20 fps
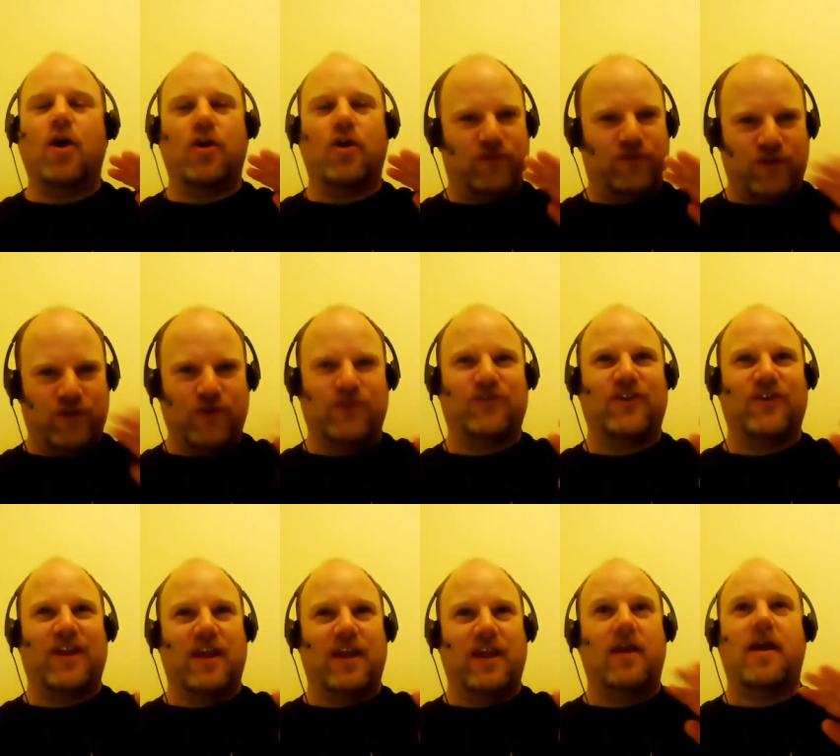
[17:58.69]

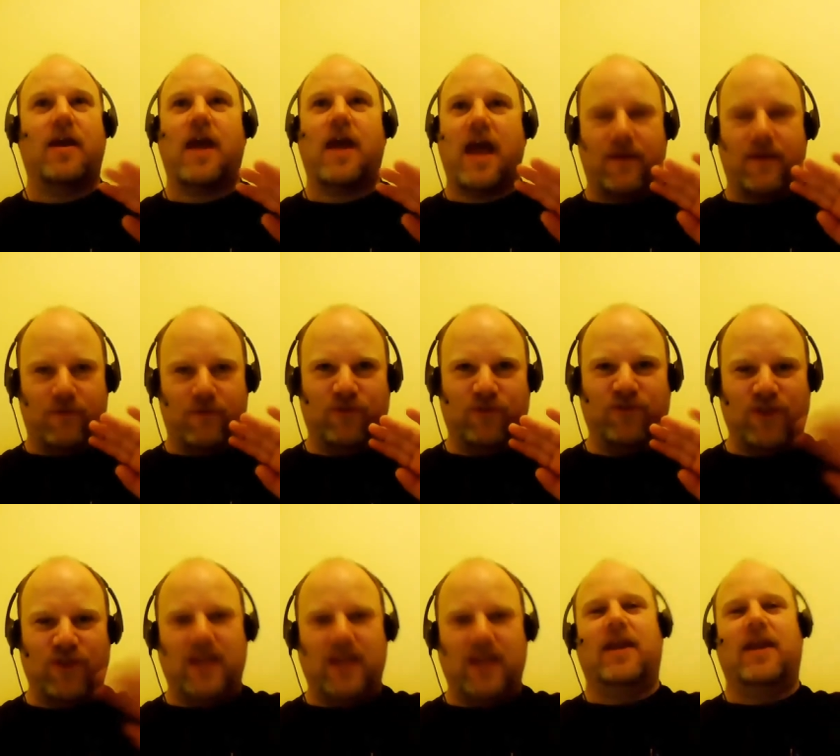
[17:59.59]
seriously, have you
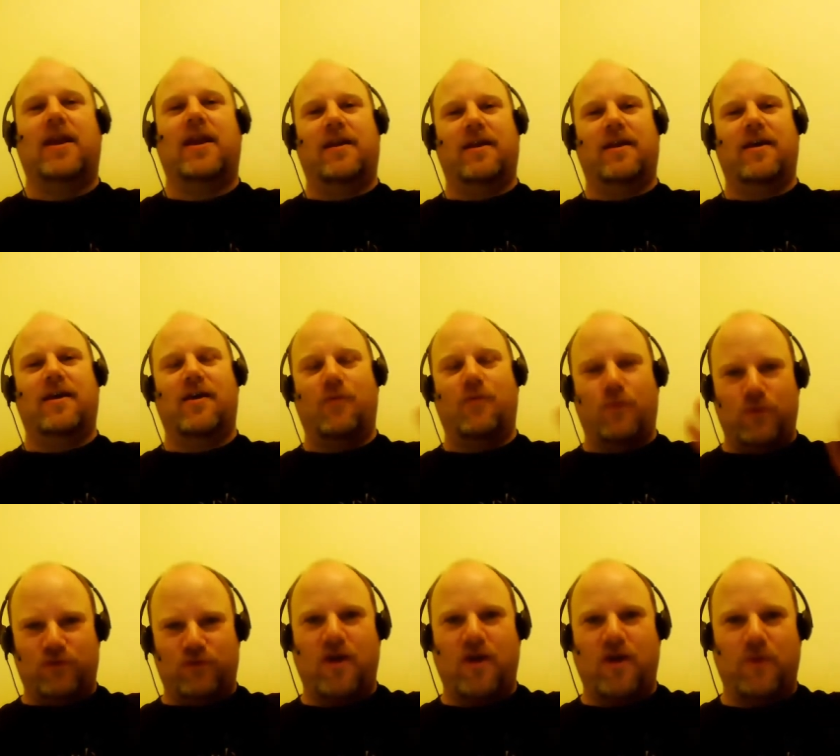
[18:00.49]
seen a
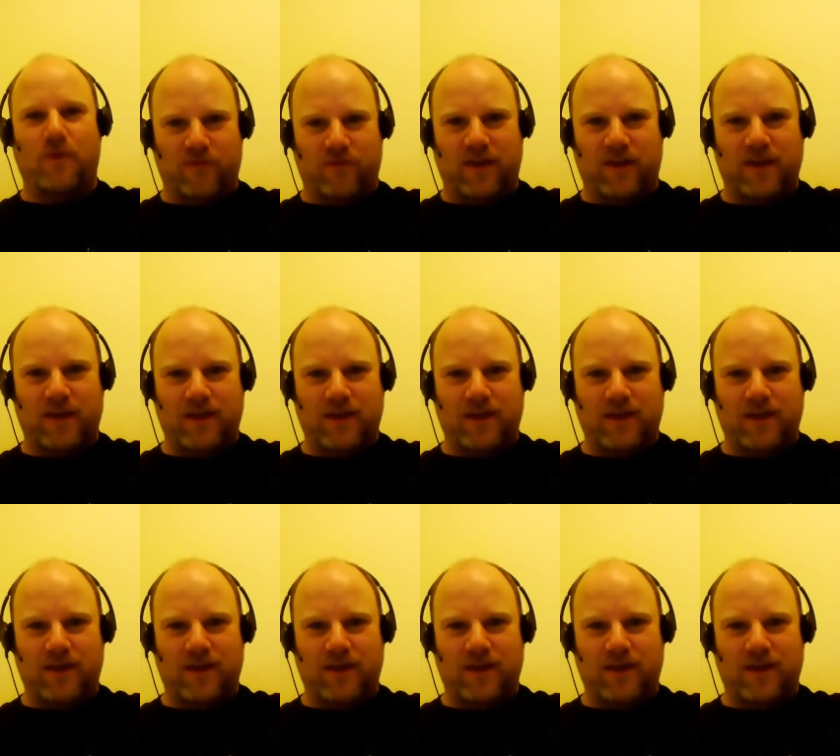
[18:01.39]
Wuxia movie?